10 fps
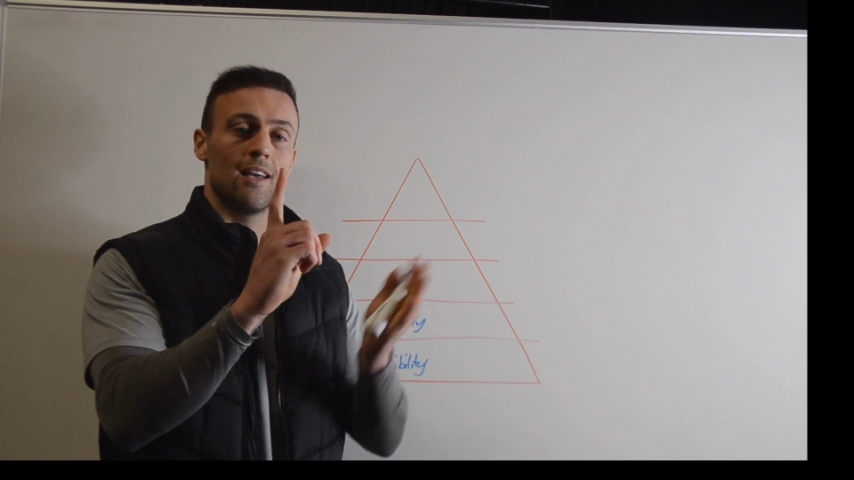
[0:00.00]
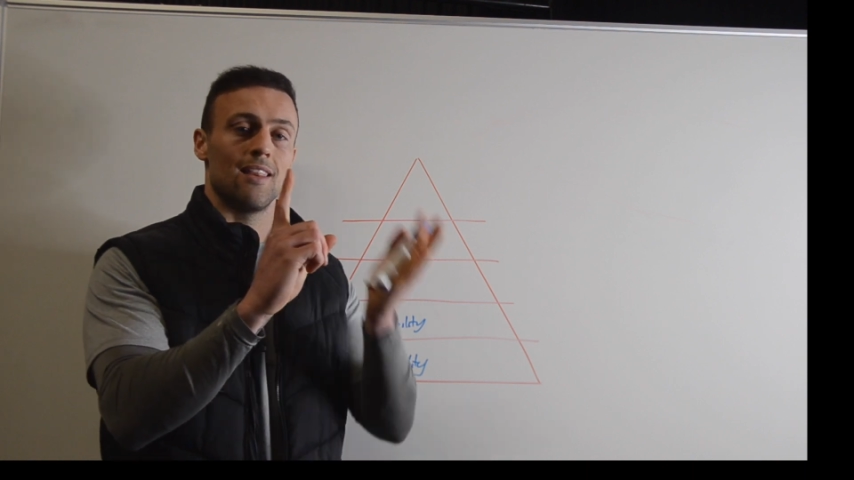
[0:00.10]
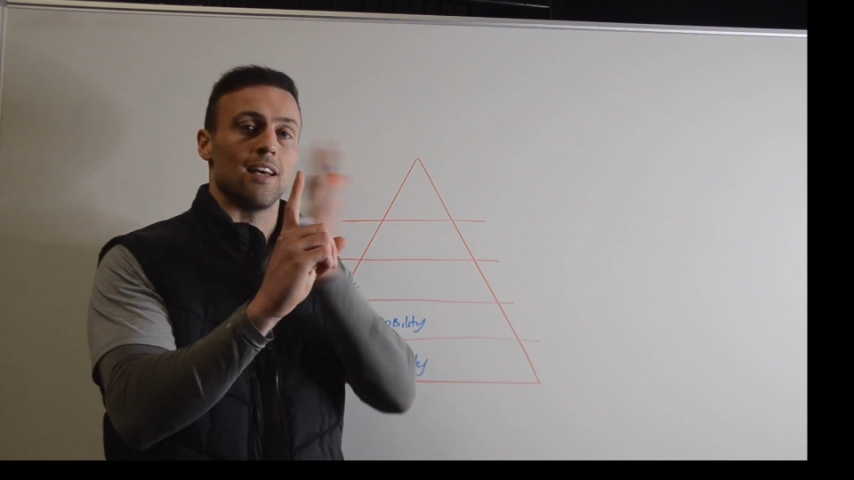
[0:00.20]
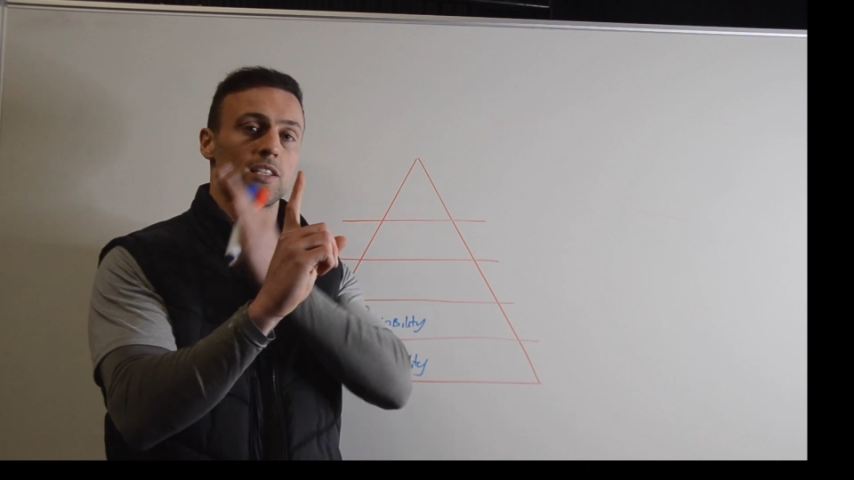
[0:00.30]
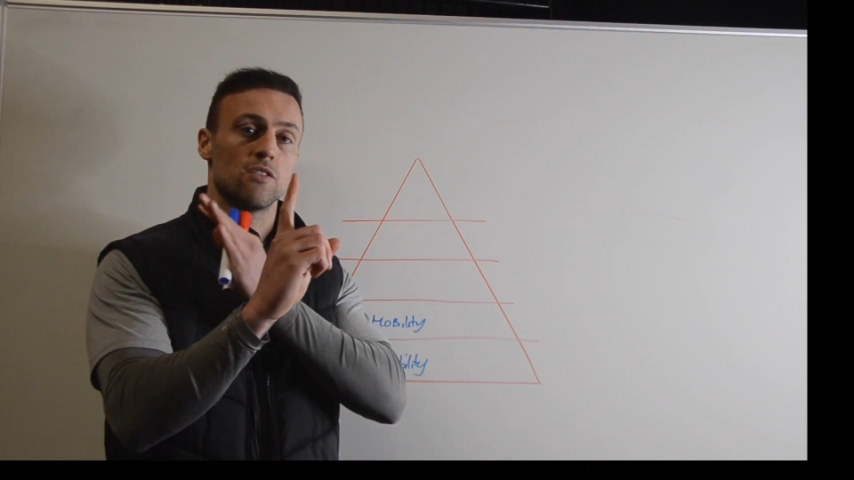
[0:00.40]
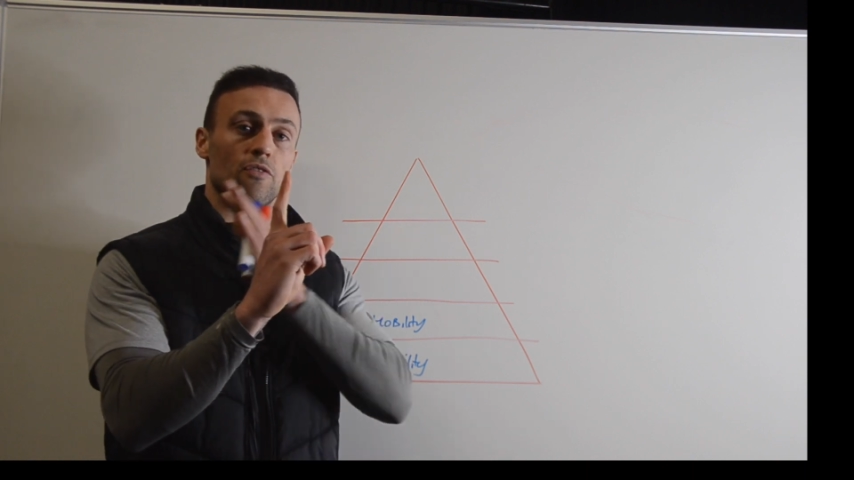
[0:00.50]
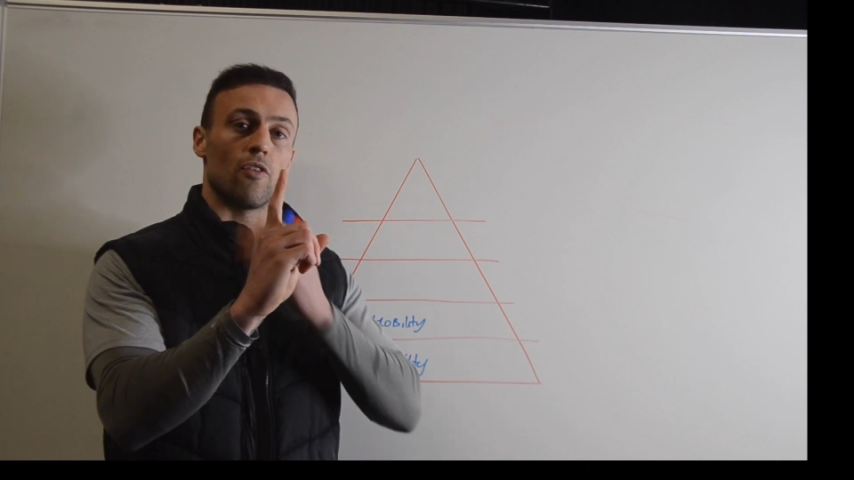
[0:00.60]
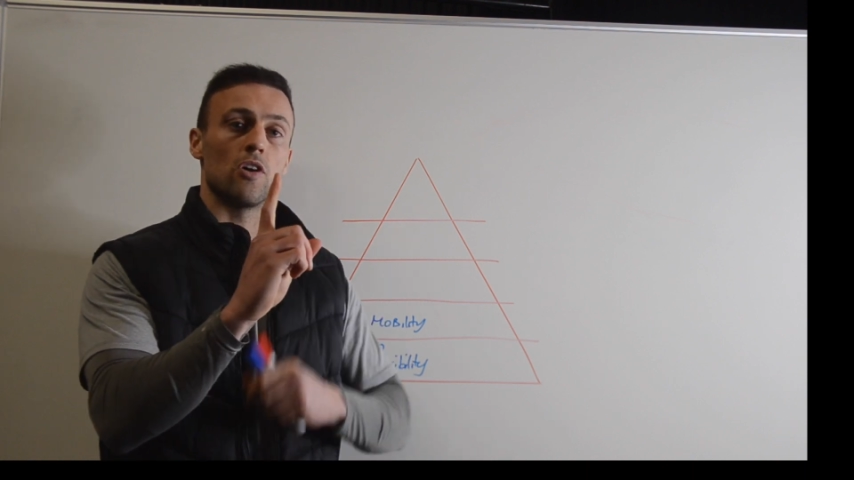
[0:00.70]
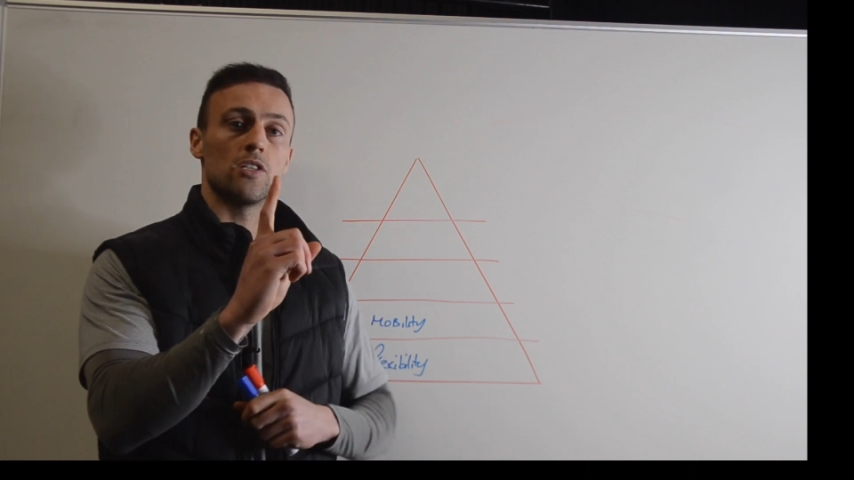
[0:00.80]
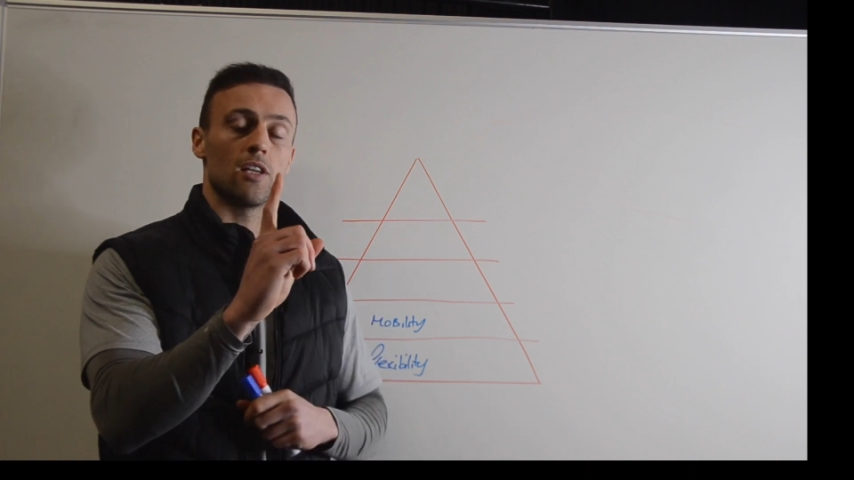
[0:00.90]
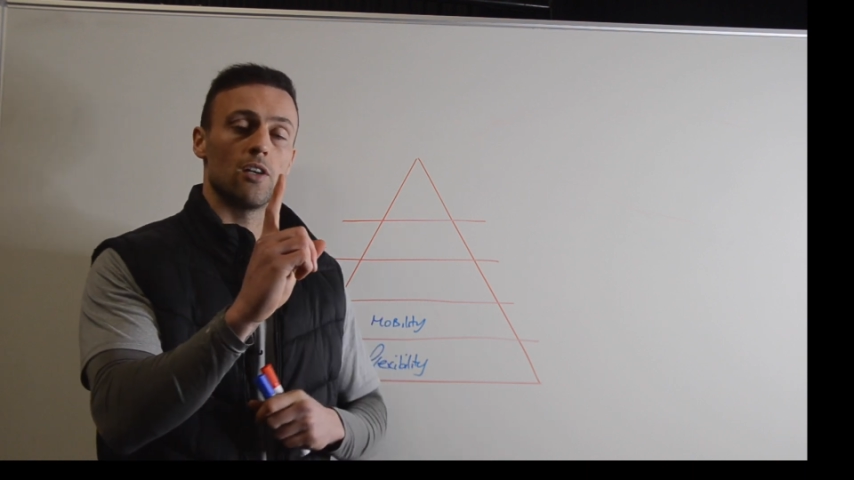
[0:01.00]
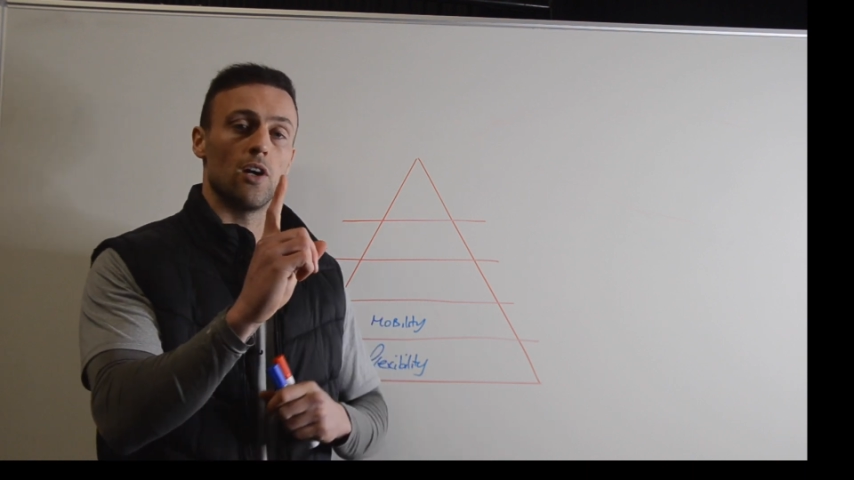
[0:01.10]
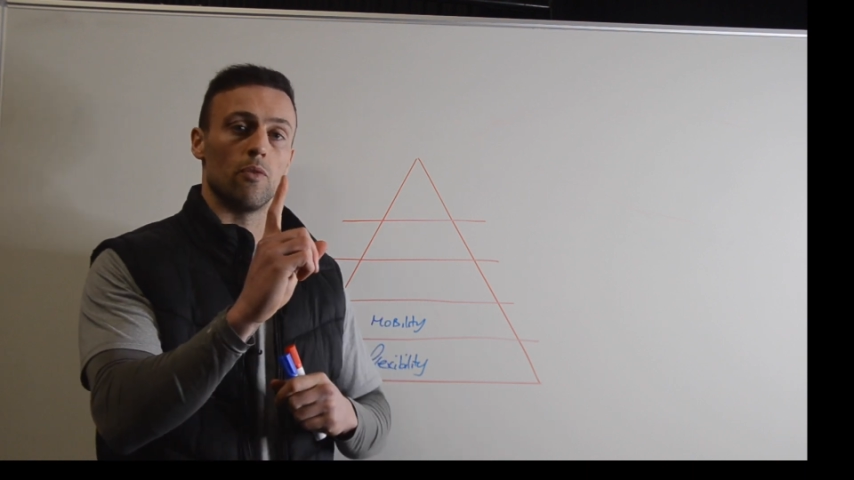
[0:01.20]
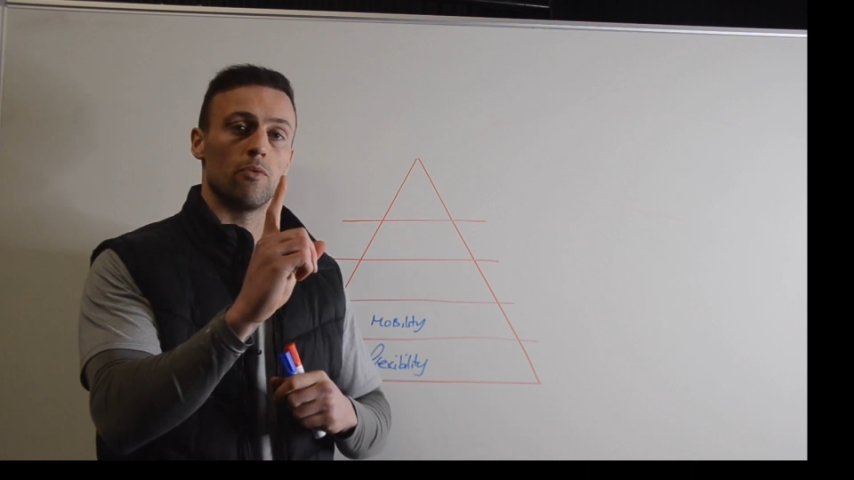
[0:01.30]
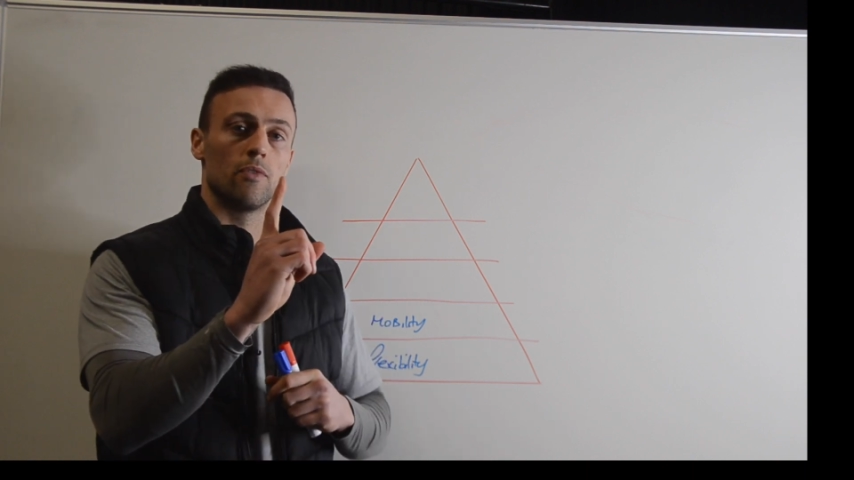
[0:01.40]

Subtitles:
that's as far as it can go.